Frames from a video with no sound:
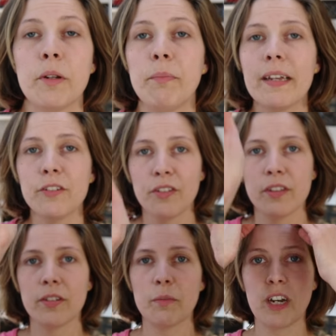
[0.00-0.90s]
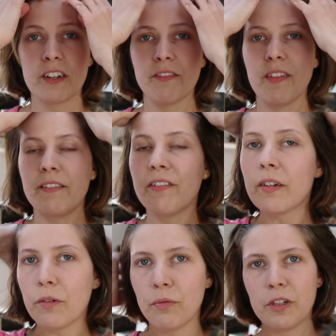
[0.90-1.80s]
But back to the subject of that
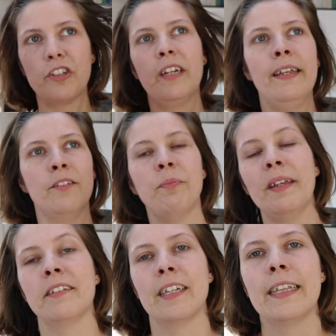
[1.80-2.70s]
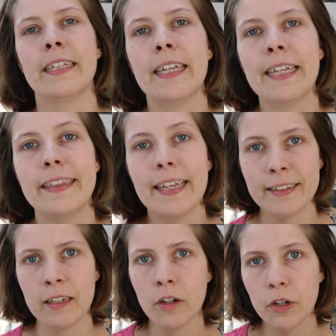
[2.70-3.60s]
video, which is basically
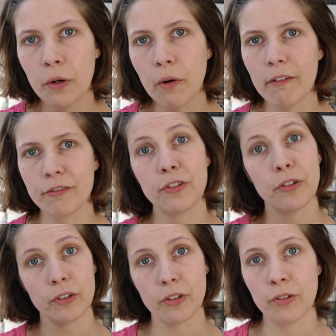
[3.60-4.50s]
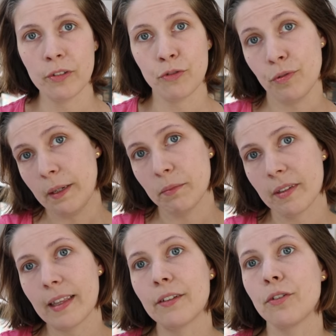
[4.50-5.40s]
letting go of certain
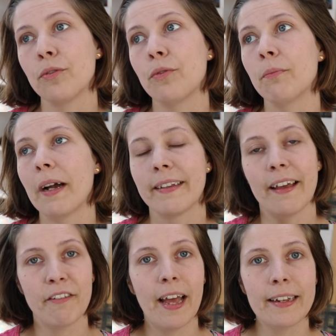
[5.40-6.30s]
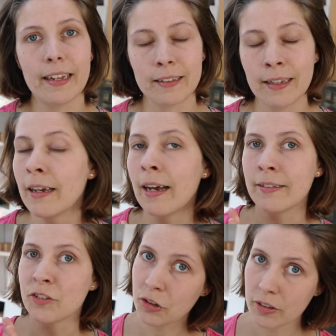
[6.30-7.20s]
dreams that you might have had at a
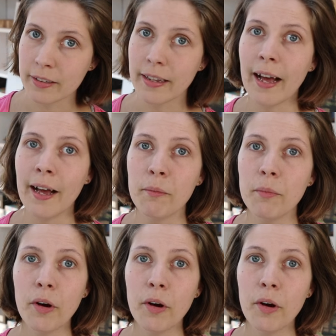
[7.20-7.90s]
certain time